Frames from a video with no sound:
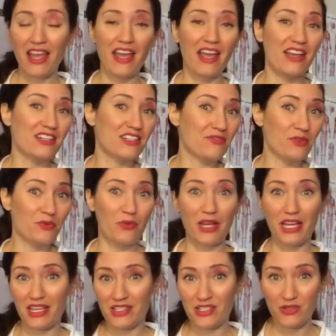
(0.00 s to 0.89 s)
and different
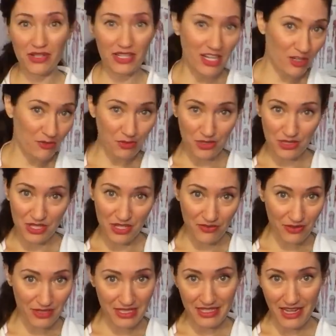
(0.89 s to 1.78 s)
ways you can help yourself
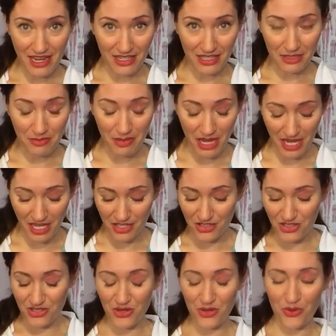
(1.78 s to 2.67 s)
with sciatic pain.
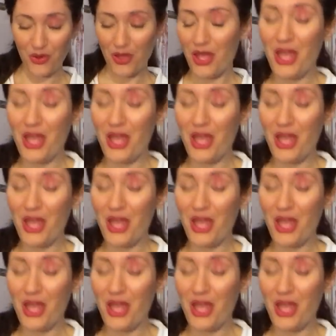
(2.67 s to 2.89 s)
So